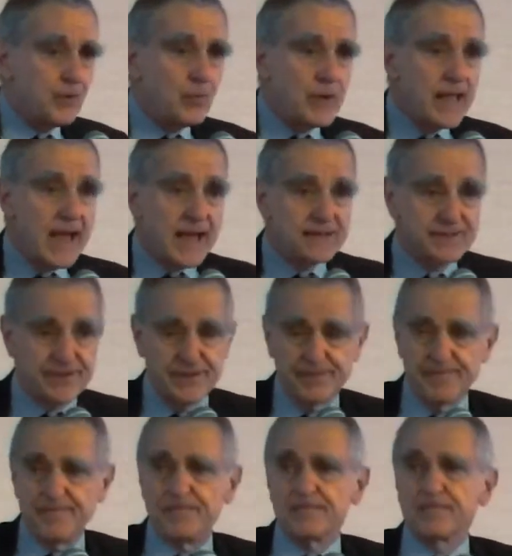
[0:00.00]
we asked
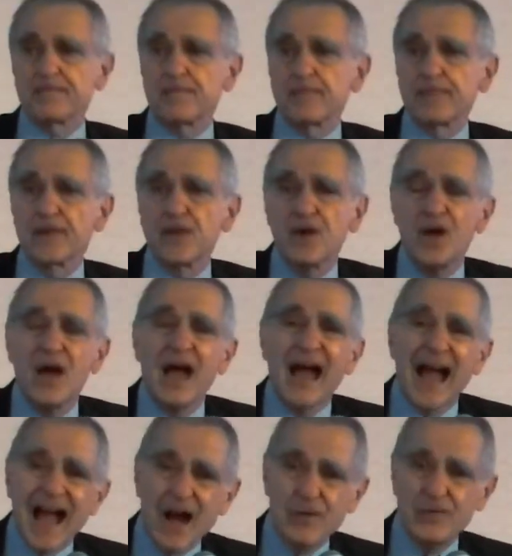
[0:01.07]
them,
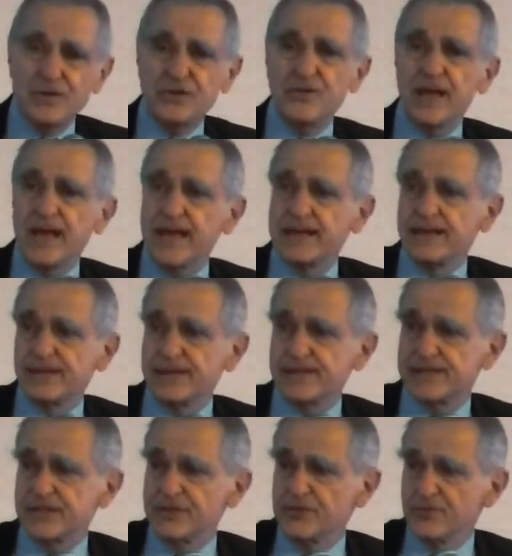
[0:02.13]
how do you handle the
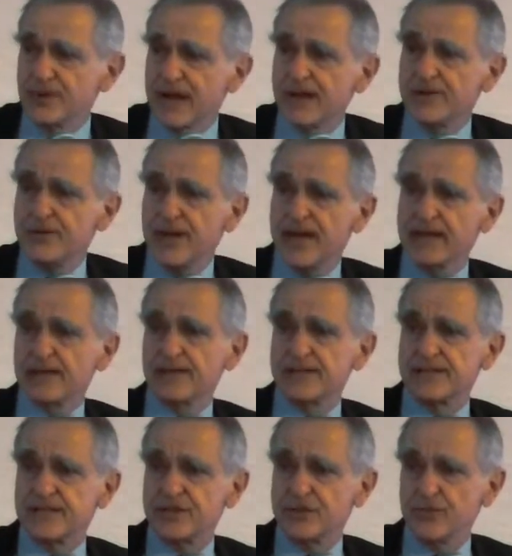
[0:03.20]

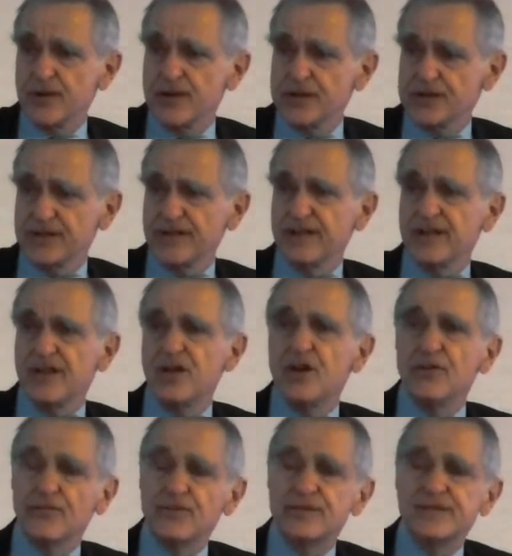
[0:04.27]
situation
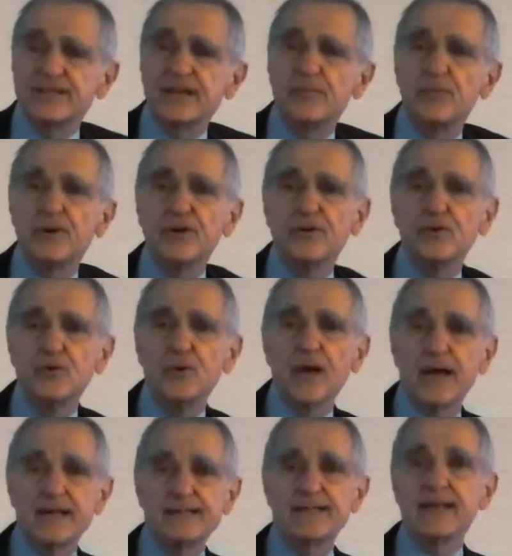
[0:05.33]
for someone who
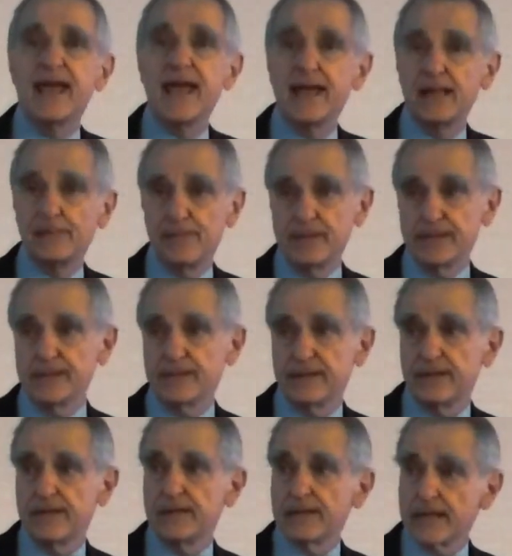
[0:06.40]
has an ailment
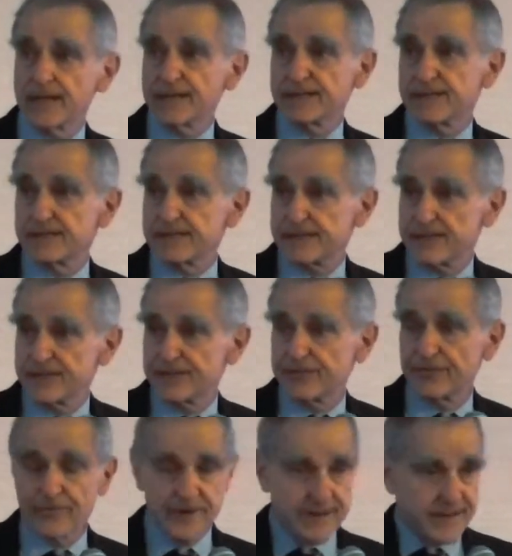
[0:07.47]
like
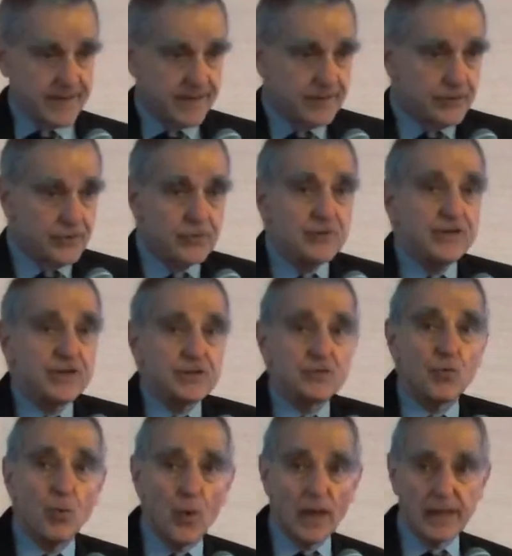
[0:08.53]
schizophrenia, who
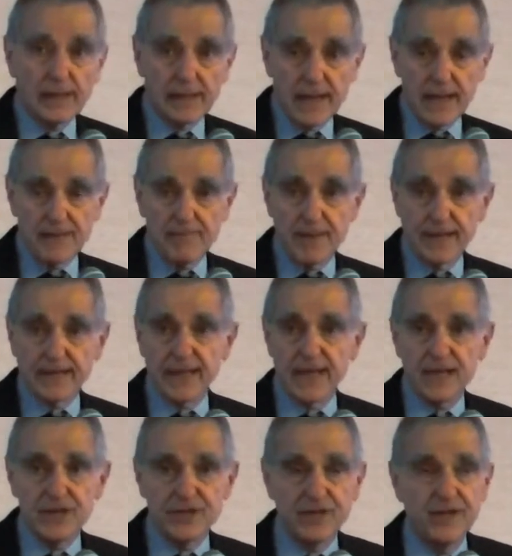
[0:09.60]
does well on
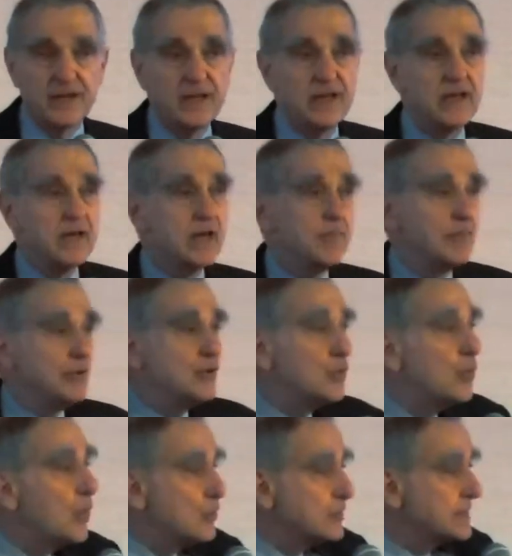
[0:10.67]
medication, but who
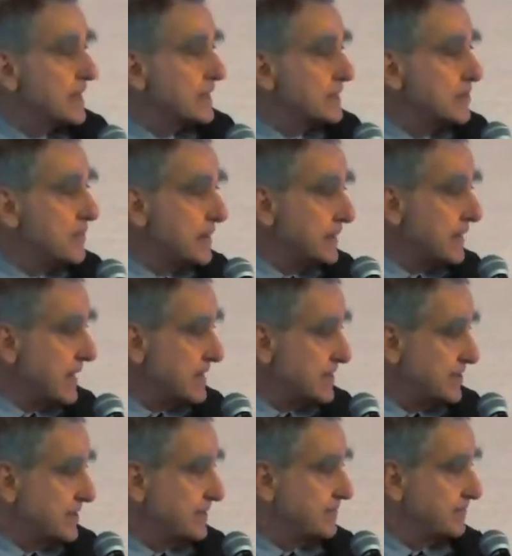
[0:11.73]
won't take the
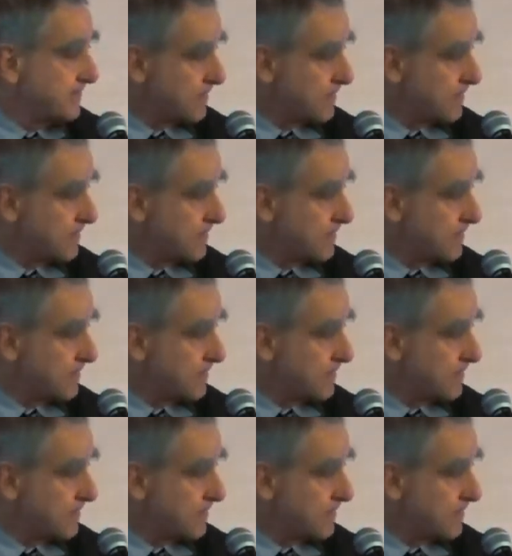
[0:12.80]
medication?